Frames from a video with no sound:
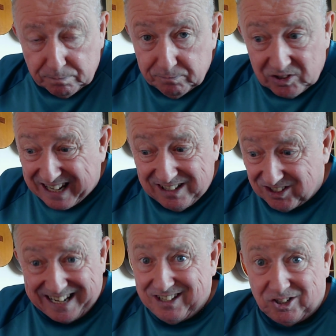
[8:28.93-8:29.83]
Just
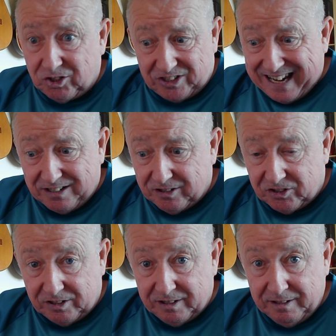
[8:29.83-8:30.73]
say it
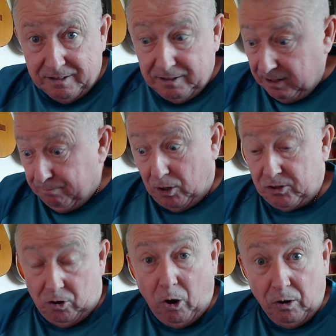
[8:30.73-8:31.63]
doesn't. It
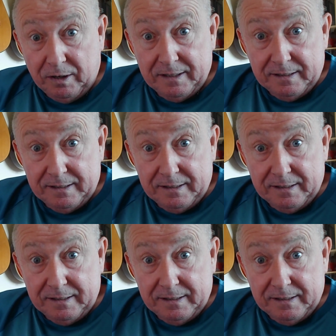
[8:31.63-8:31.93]
might not.